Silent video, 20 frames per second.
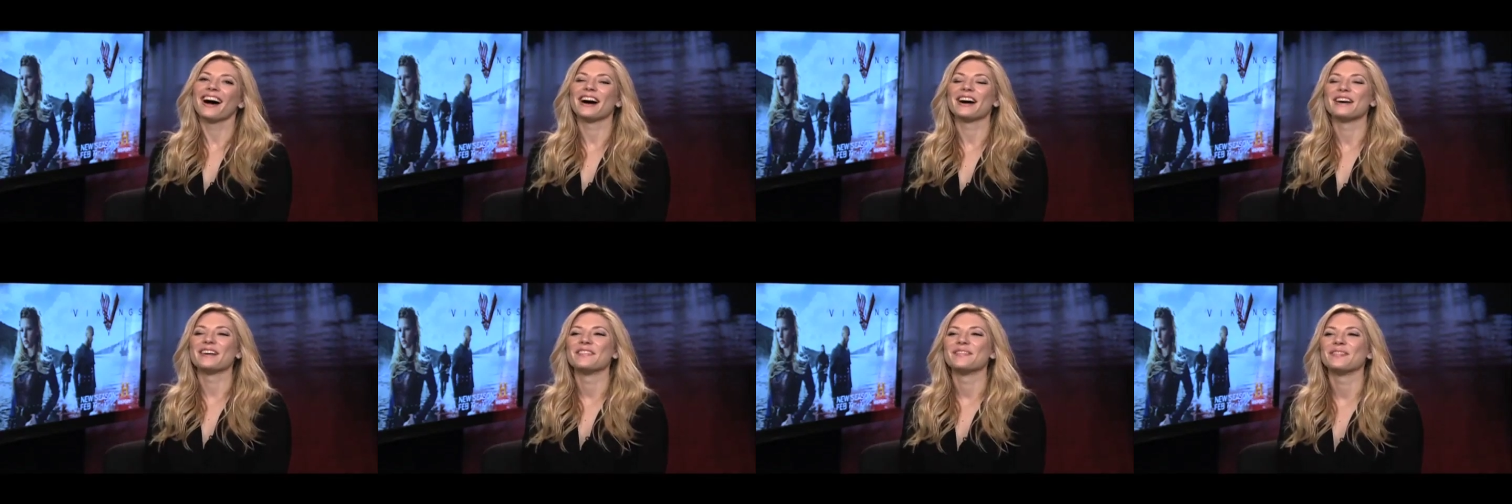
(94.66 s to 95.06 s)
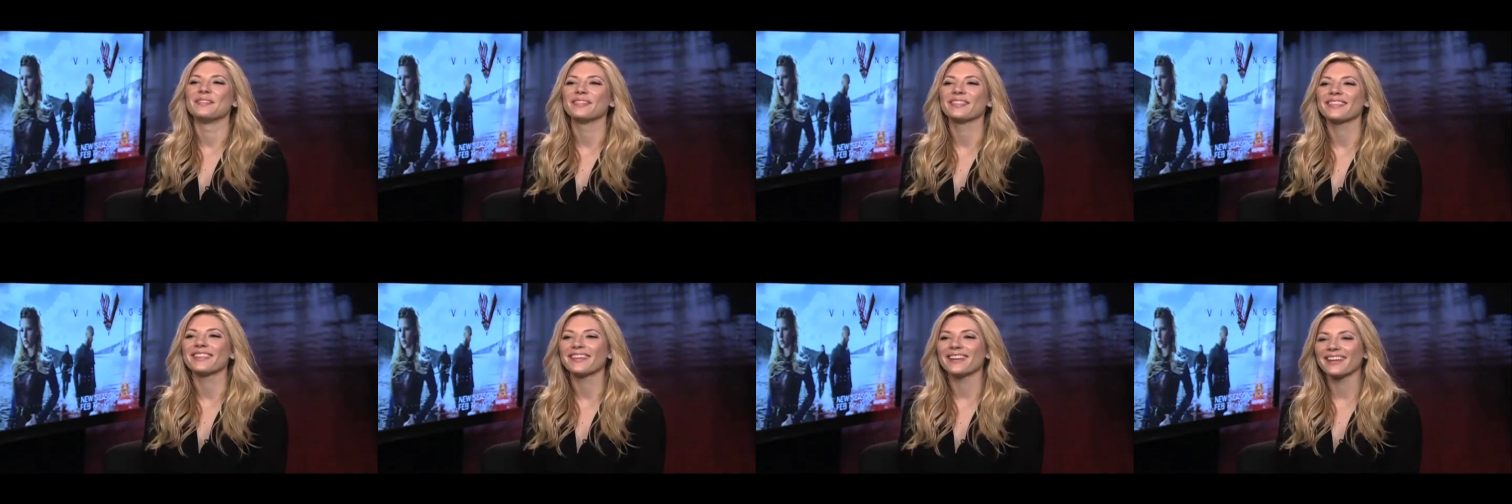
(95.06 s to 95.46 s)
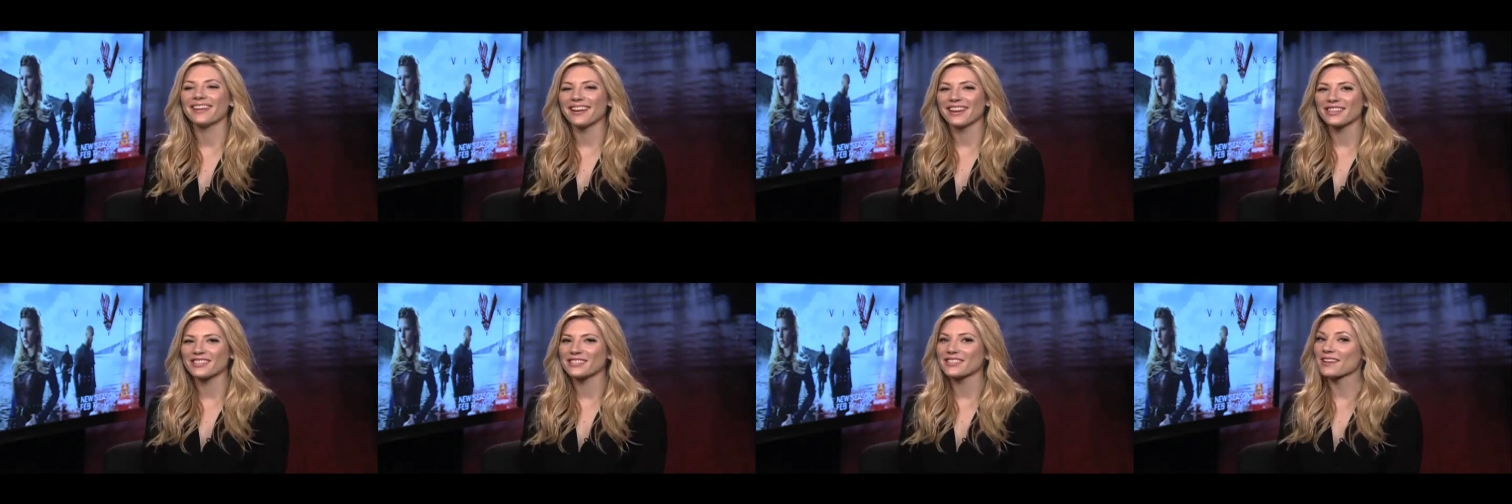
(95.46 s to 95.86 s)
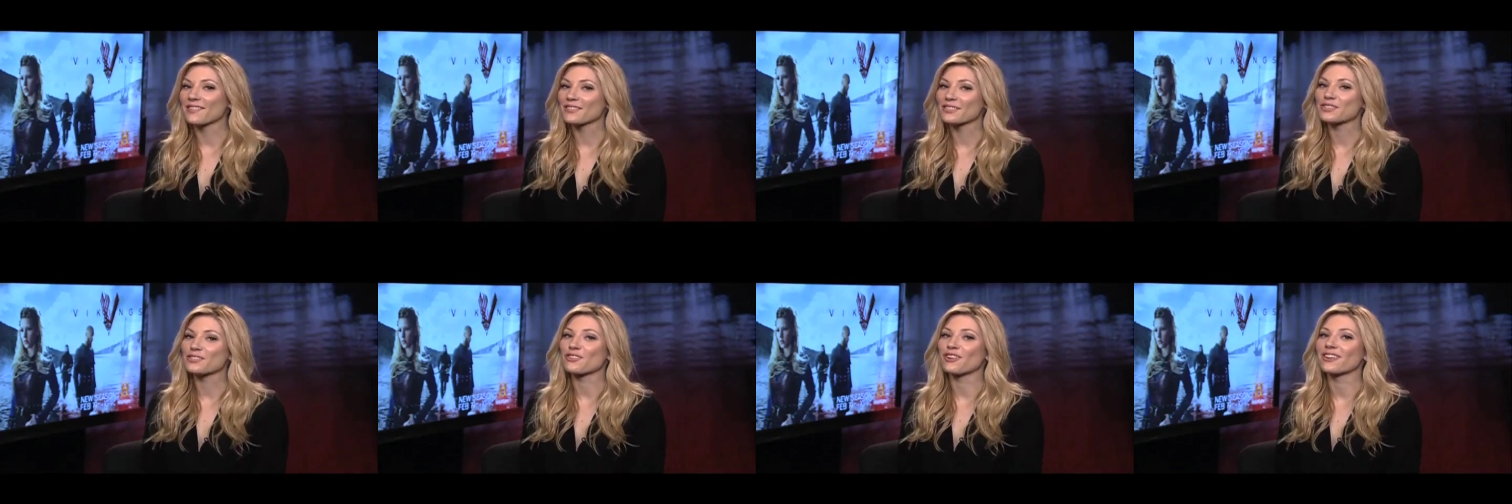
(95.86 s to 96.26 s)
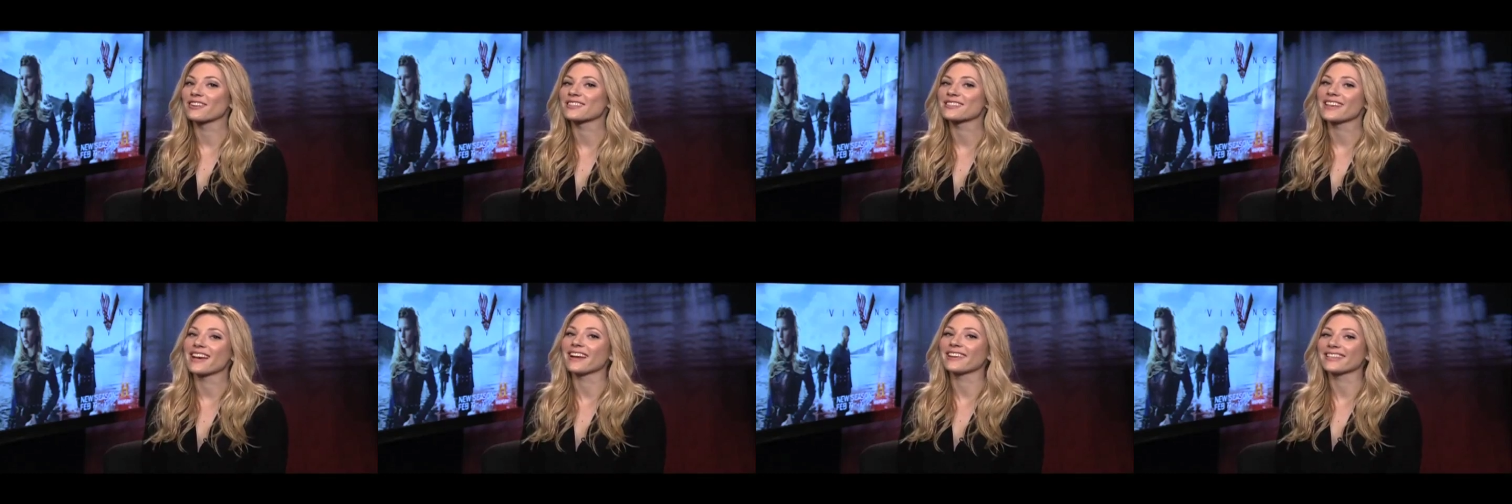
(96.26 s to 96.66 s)
um, I just have a strong
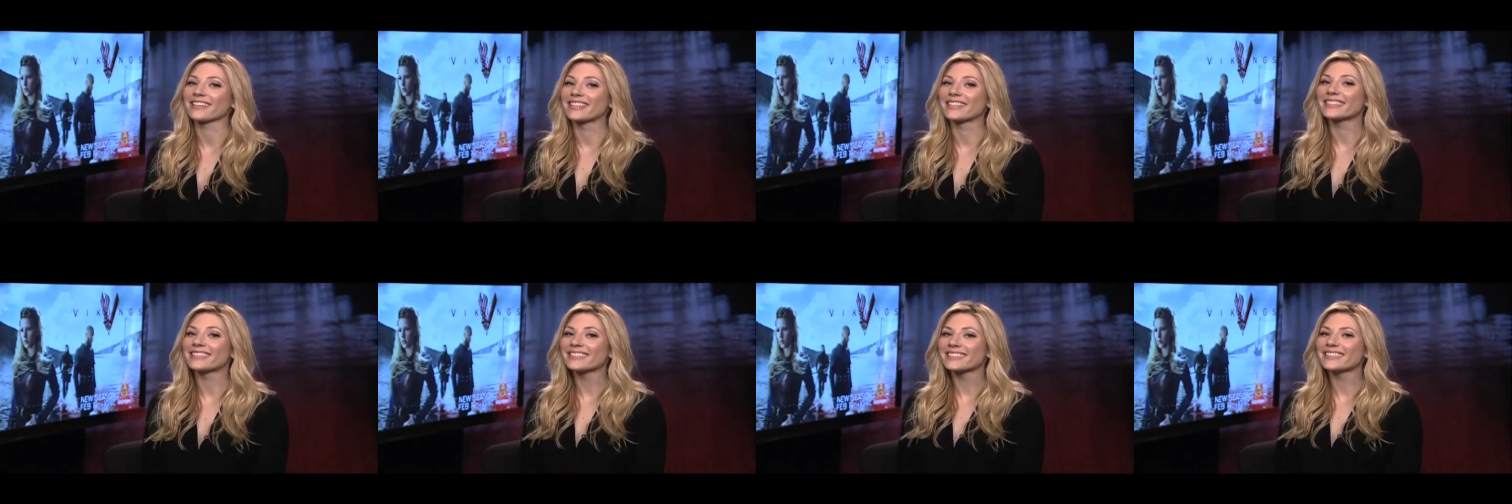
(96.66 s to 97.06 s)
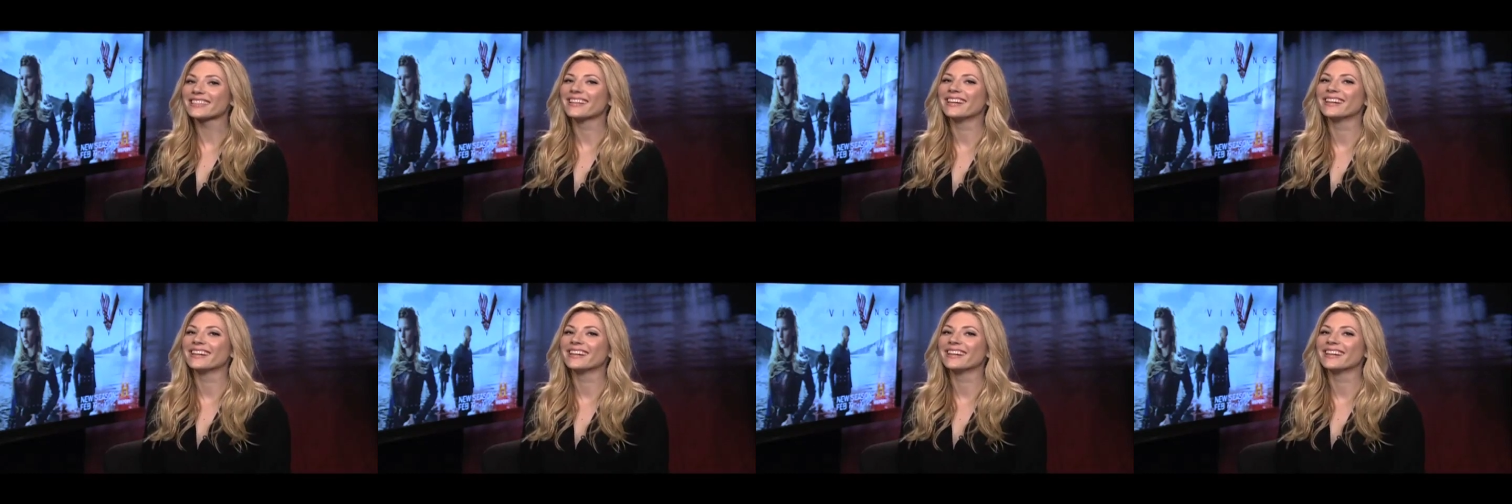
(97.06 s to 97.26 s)
sidekick.